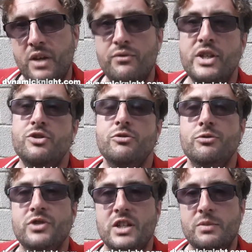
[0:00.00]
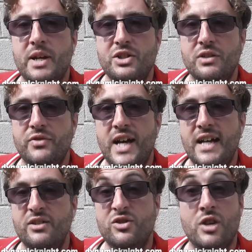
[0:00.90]
Visuals and special
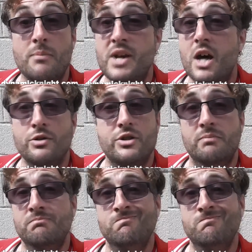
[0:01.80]
effects, top notch.